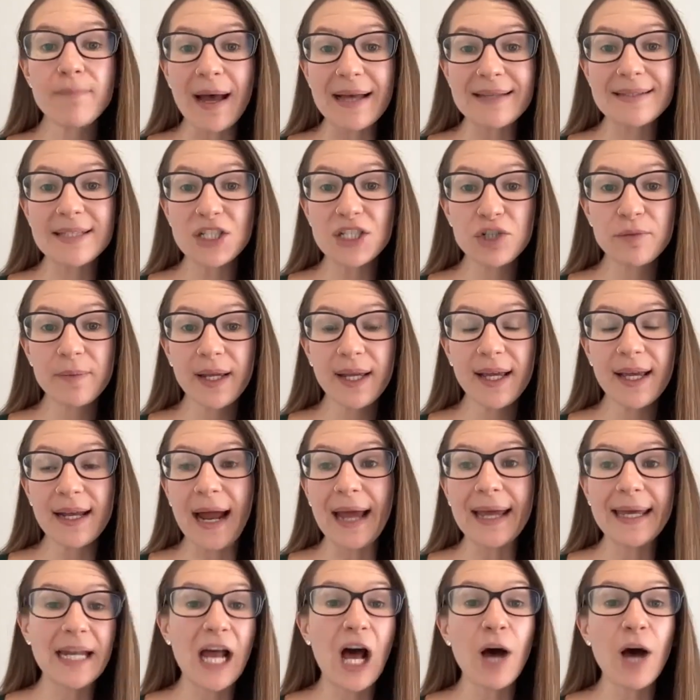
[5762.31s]
message me and
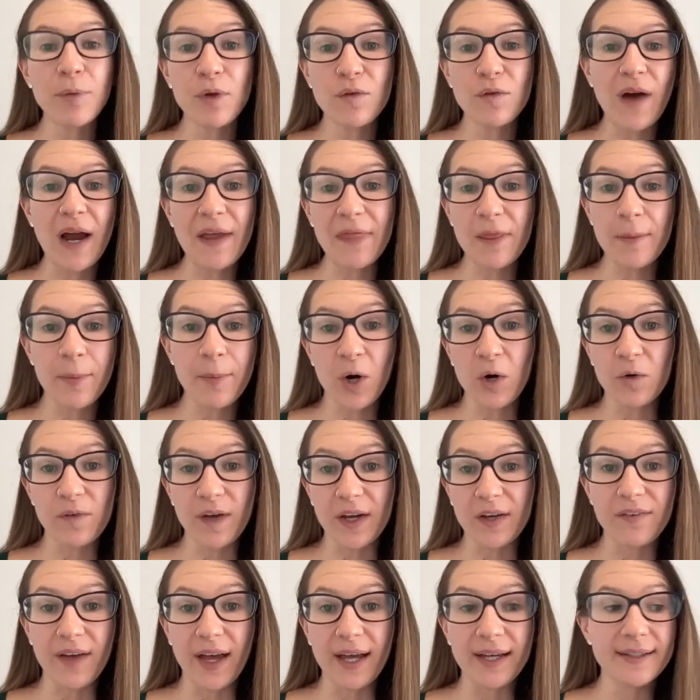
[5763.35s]
I can help you find the
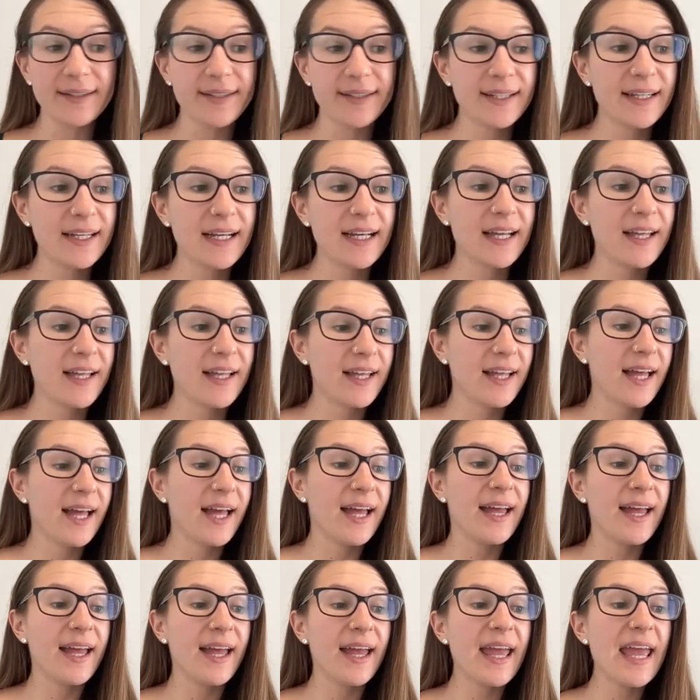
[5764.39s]
perfect fit.
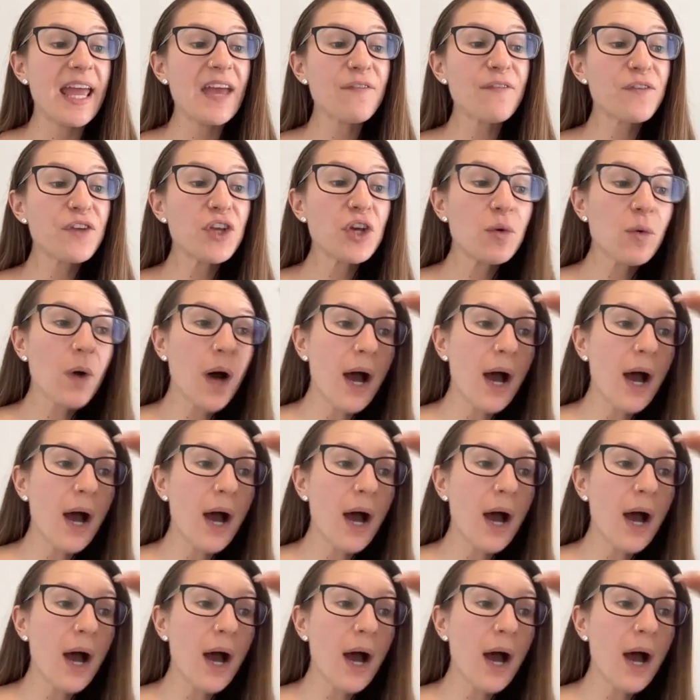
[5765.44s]
If